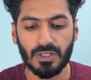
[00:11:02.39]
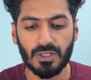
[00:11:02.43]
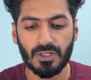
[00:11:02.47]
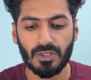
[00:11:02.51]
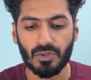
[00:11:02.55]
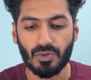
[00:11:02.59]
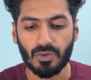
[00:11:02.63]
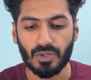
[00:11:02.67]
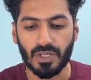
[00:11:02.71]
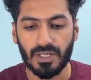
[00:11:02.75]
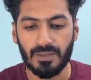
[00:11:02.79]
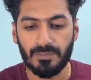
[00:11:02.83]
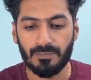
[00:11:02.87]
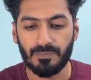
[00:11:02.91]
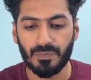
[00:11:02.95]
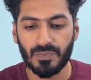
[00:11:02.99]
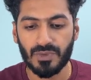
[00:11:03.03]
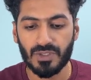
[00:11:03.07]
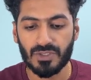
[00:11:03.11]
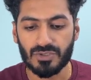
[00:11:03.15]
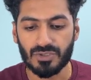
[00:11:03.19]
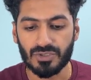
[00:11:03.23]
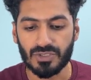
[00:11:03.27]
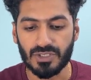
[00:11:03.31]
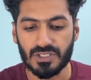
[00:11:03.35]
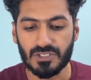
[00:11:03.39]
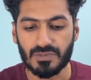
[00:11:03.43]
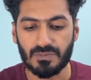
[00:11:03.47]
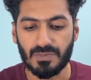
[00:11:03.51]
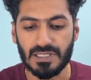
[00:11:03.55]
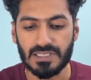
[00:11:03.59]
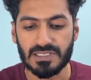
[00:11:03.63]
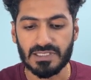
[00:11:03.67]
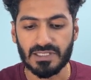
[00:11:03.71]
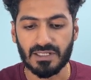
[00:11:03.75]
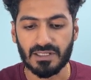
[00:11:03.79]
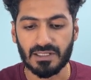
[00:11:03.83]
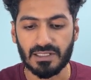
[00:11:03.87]
Okay, so it is
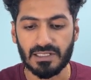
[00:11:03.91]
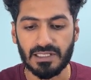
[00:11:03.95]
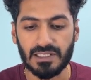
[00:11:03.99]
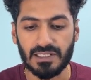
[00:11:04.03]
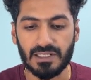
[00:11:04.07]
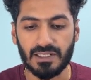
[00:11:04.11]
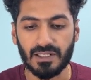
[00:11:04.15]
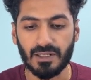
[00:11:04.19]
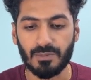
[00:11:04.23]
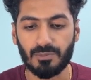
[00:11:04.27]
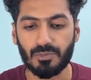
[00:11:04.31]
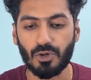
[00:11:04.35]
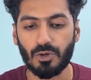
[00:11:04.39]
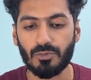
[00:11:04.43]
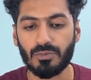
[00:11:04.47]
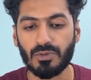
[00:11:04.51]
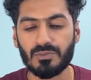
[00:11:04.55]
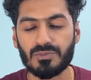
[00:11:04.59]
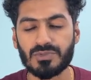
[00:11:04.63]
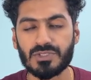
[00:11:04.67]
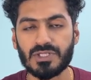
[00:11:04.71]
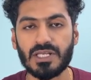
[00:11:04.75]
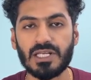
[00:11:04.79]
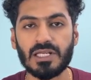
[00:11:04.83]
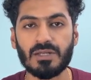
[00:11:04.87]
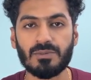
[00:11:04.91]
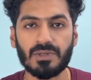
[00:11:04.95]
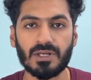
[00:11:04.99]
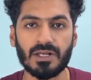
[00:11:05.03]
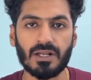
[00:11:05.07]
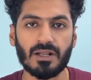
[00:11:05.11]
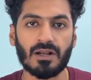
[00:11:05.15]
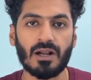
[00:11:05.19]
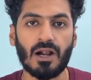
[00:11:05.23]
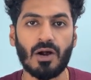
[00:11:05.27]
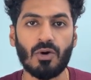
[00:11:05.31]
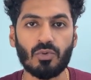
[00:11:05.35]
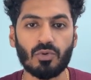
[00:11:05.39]
basically problem statement
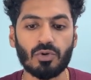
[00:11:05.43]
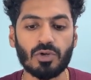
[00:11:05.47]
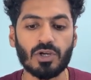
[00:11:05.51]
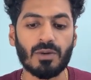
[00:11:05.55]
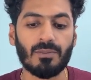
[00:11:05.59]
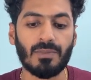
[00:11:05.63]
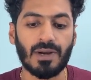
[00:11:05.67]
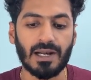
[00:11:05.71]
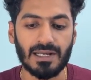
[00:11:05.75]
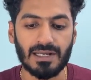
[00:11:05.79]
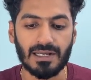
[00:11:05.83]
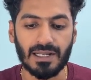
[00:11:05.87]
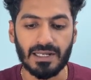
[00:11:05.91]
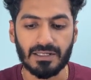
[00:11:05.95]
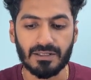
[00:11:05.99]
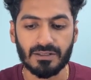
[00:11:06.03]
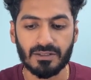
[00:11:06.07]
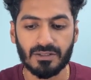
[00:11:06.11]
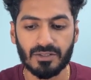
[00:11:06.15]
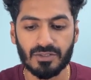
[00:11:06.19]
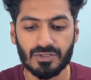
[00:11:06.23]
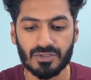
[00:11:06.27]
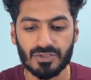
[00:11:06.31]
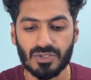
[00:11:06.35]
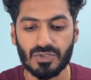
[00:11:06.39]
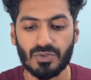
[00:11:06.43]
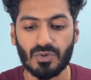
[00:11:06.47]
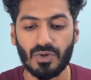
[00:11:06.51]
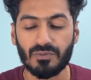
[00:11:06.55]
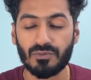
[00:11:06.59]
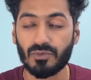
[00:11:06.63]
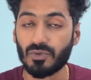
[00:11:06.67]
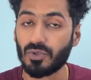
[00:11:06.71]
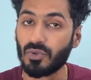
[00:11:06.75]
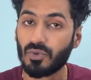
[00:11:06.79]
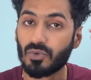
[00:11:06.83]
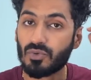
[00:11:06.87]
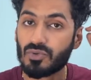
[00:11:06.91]
around command line. So you have to
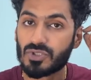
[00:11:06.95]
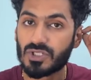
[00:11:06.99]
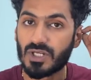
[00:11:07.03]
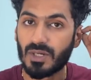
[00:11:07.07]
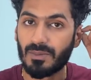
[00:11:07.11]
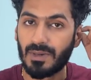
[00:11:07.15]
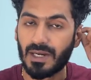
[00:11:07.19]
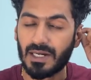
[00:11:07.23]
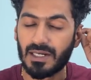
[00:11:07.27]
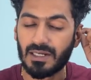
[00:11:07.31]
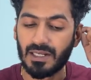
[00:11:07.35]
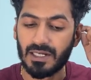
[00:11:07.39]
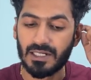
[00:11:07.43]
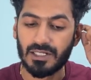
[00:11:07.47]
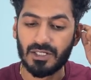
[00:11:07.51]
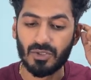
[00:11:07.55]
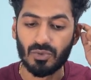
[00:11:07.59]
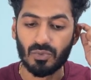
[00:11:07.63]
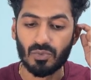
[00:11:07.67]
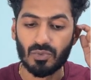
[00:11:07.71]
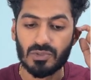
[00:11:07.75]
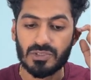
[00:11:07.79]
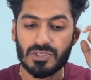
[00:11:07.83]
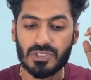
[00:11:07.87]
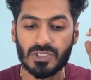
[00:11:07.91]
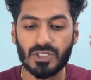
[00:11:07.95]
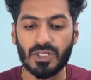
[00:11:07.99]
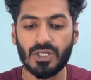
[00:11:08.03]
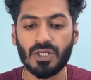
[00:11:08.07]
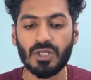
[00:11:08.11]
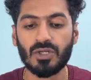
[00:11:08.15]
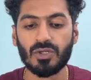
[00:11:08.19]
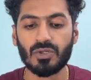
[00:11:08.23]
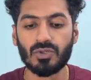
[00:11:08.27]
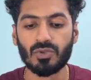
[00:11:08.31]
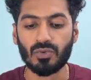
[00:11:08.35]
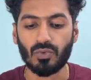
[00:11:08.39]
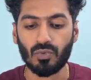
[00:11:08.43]
use command line tools
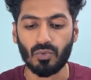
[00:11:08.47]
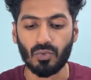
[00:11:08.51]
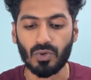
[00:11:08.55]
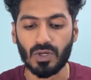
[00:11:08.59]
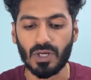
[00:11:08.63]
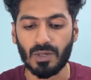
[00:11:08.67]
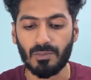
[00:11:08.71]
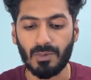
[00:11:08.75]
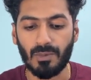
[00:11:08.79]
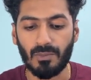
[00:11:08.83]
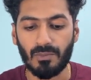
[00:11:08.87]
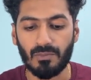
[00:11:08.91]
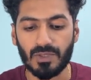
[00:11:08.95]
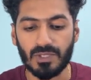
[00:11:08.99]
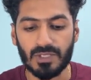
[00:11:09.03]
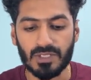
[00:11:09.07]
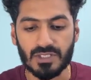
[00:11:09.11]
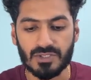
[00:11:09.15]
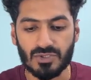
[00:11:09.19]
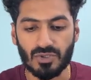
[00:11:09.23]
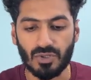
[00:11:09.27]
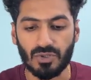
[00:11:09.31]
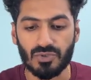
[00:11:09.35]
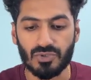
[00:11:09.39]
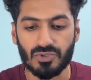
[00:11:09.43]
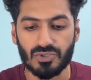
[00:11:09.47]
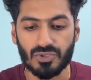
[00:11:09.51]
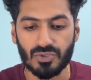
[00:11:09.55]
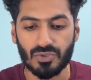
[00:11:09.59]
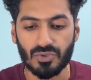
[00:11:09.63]
to come up with a solution.